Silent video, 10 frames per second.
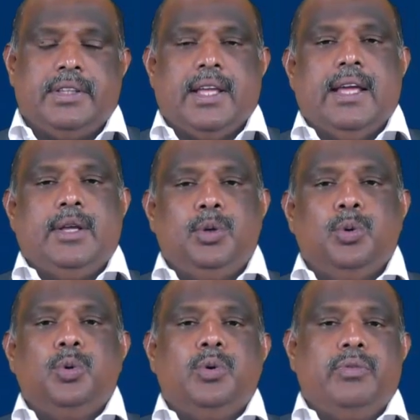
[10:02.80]
with
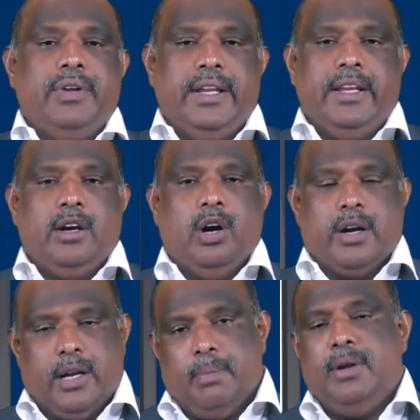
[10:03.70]
u, v
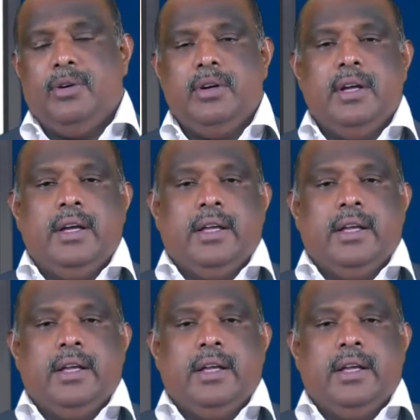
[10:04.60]
or w,